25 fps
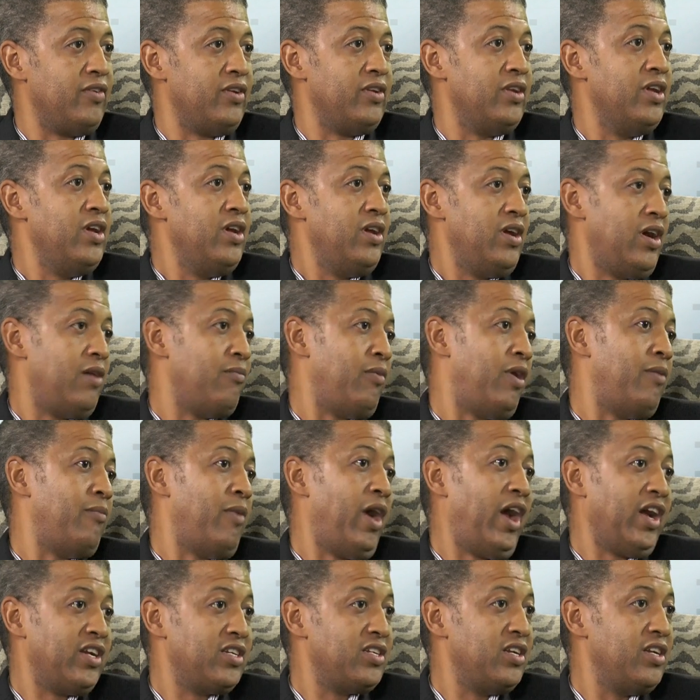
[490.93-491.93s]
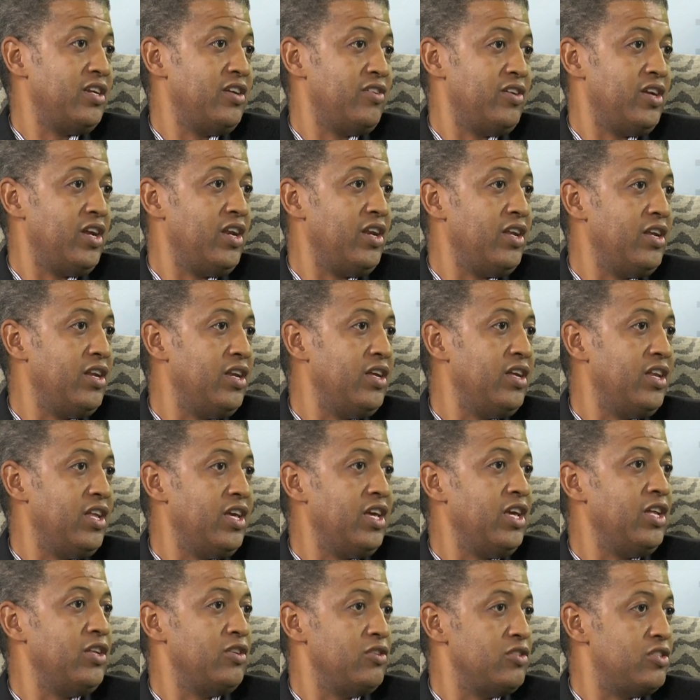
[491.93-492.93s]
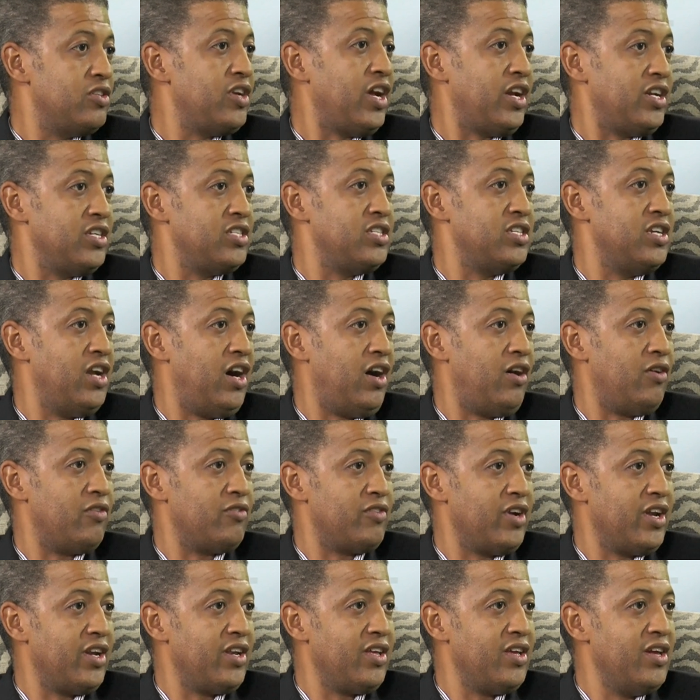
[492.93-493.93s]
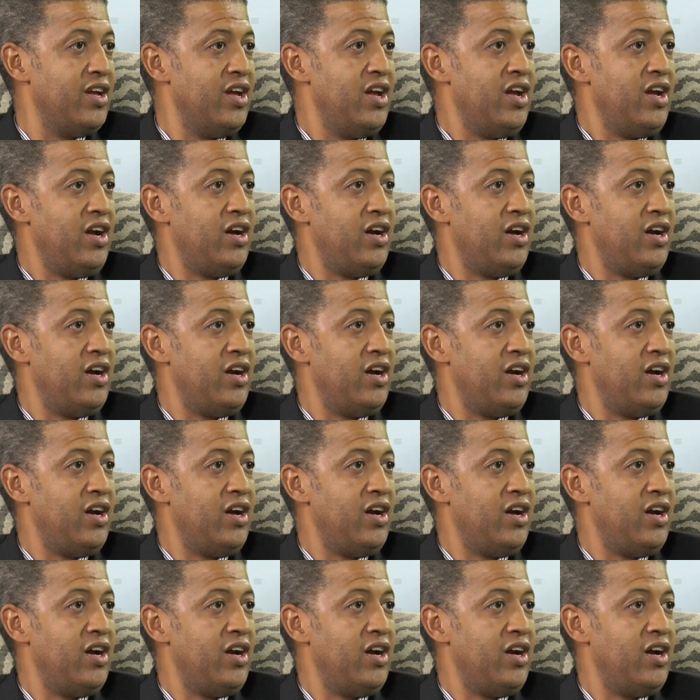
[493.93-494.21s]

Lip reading: And I'm actually really leading into strategy now already